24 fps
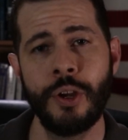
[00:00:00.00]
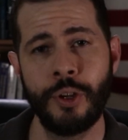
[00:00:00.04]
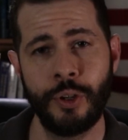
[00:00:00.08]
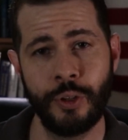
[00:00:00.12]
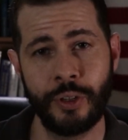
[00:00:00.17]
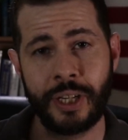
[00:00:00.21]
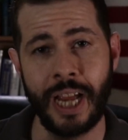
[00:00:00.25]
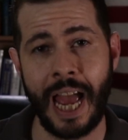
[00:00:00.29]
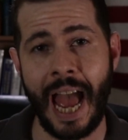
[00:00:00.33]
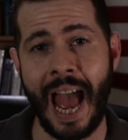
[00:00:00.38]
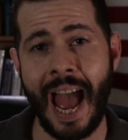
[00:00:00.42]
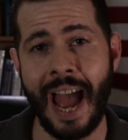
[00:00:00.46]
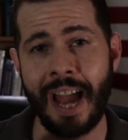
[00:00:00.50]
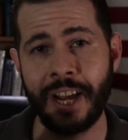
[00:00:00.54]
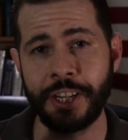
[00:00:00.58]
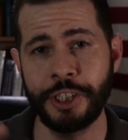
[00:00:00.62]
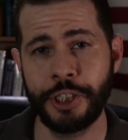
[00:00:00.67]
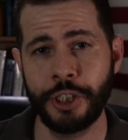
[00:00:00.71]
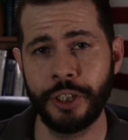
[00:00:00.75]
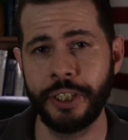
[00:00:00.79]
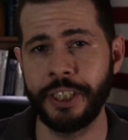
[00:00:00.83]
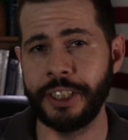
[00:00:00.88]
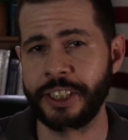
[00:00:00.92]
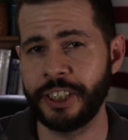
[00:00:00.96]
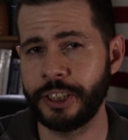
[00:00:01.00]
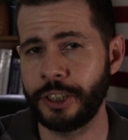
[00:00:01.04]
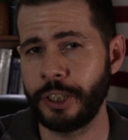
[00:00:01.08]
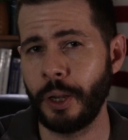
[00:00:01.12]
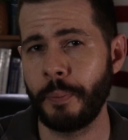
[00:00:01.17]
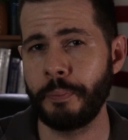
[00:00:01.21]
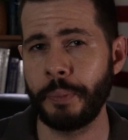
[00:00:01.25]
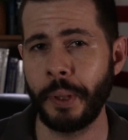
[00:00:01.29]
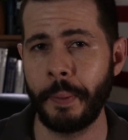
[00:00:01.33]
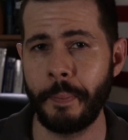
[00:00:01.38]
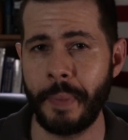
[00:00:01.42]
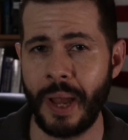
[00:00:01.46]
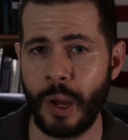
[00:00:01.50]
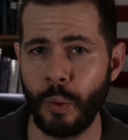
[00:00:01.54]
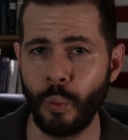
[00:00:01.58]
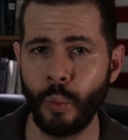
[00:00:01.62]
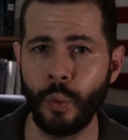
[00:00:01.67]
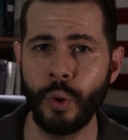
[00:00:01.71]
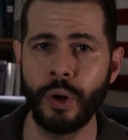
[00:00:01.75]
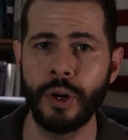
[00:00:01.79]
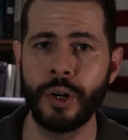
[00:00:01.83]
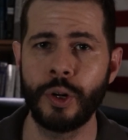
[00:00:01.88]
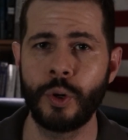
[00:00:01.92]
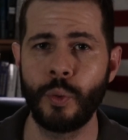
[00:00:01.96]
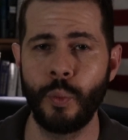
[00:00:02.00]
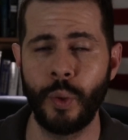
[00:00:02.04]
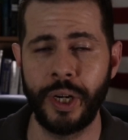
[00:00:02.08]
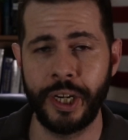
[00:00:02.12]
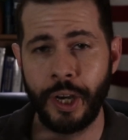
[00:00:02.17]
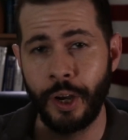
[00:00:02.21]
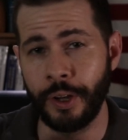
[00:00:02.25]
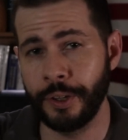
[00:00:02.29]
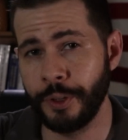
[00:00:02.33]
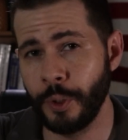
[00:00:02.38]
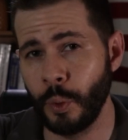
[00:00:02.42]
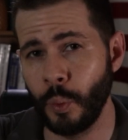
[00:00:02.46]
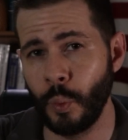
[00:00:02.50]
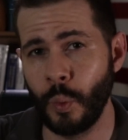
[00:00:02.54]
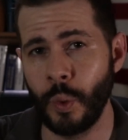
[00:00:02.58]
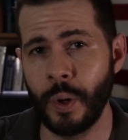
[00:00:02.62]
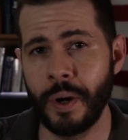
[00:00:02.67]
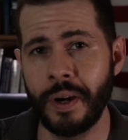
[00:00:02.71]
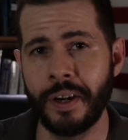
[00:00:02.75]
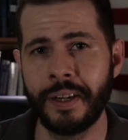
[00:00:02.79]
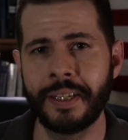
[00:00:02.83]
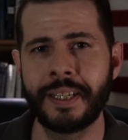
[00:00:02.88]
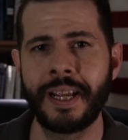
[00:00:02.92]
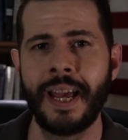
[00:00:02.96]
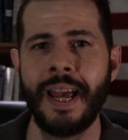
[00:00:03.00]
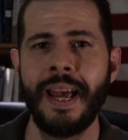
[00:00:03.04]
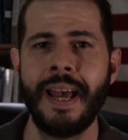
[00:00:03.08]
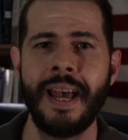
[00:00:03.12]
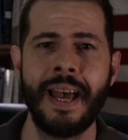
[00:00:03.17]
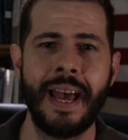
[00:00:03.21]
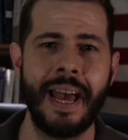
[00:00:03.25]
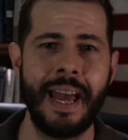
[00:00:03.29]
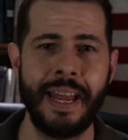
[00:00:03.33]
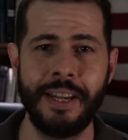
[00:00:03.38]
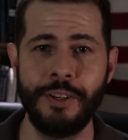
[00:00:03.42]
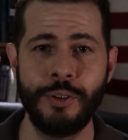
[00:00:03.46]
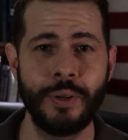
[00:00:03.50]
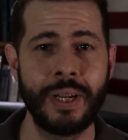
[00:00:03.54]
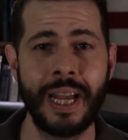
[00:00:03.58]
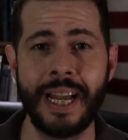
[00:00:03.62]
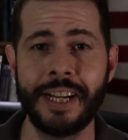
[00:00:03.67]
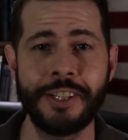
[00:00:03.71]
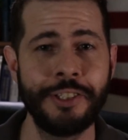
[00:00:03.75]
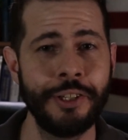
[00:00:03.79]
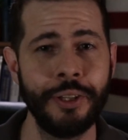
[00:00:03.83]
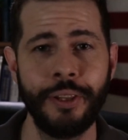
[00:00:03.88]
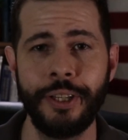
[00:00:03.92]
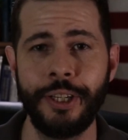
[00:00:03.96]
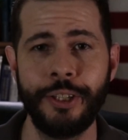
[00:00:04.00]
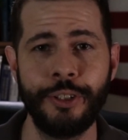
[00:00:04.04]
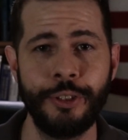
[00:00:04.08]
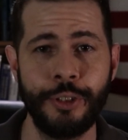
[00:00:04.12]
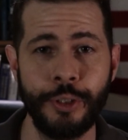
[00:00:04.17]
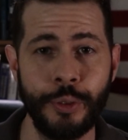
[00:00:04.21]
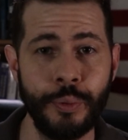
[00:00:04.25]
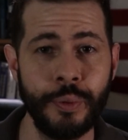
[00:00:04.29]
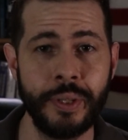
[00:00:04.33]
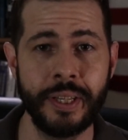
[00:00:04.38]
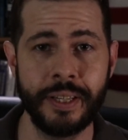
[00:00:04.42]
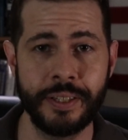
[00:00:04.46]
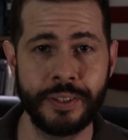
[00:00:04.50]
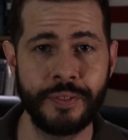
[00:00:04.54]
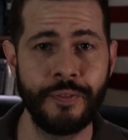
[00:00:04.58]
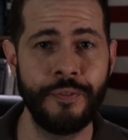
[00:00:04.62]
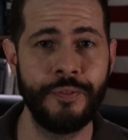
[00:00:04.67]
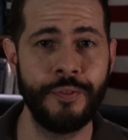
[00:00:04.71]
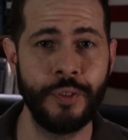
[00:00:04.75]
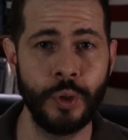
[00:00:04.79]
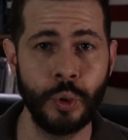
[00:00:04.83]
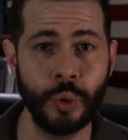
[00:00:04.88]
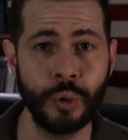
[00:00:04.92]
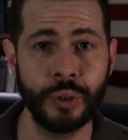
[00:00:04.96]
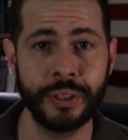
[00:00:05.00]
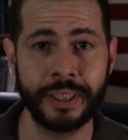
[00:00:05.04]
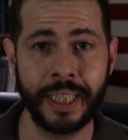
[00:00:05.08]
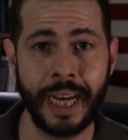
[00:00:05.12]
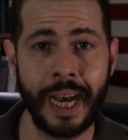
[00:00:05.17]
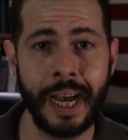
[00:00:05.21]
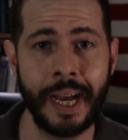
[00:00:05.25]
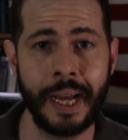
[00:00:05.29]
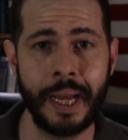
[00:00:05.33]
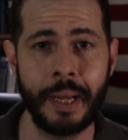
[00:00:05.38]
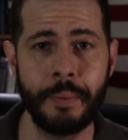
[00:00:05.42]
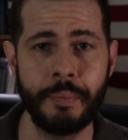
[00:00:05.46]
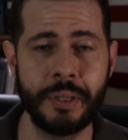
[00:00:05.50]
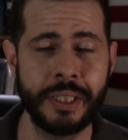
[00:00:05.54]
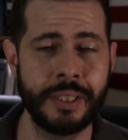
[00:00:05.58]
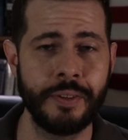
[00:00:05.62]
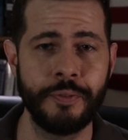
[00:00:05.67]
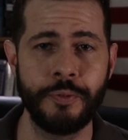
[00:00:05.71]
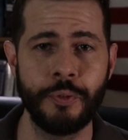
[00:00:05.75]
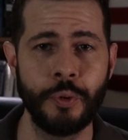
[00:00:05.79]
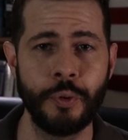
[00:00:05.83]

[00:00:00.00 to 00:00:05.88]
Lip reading: You can actually supplement work with other work, and you can actually do this full-time as a